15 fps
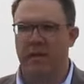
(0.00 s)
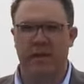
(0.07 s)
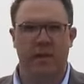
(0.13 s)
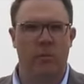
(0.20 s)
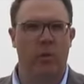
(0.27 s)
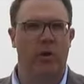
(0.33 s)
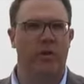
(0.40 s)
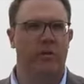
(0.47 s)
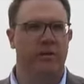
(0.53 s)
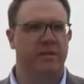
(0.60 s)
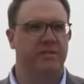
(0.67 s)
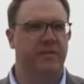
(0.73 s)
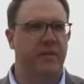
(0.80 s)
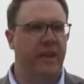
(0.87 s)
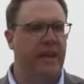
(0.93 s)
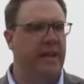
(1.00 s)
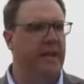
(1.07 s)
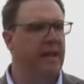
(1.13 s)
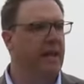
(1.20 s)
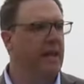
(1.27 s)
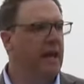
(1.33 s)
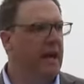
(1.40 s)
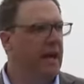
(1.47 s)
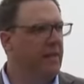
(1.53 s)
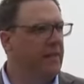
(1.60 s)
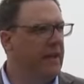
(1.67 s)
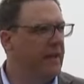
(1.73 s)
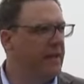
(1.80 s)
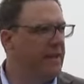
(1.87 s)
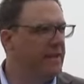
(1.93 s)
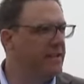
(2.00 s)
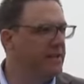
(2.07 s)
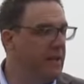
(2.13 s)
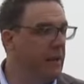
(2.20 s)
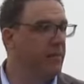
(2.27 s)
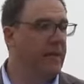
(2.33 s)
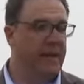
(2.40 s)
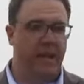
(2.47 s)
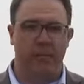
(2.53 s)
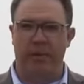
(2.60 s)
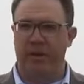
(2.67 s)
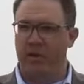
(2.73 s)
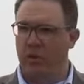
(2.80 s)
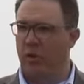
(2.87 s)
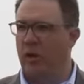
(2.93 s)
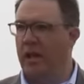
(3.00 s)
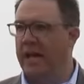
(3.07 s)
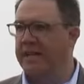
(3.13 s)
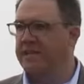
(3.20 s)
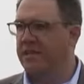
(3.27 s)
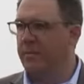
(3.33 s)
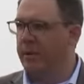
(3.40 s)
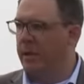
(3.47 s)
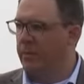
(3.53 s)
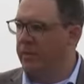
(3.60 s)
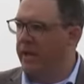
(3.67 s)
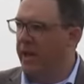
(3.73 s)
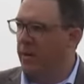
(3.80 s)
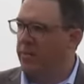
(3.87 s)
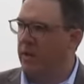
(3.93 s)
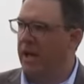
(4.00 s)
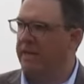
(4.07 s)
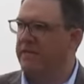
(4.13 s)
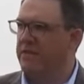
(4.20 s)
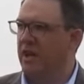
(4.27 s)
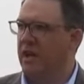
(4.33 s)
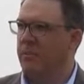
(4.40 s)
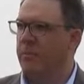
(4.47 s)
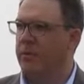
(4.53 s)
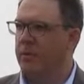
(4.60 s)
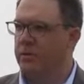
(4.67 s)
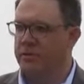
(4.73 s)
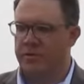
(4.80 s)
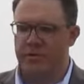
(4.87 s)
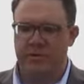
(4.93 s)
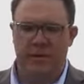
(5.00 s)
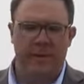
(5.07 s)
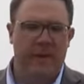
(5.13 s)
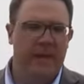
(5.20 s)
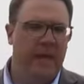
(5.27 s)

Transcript: that where there is feed that can be utilized to be able to help livestock producers.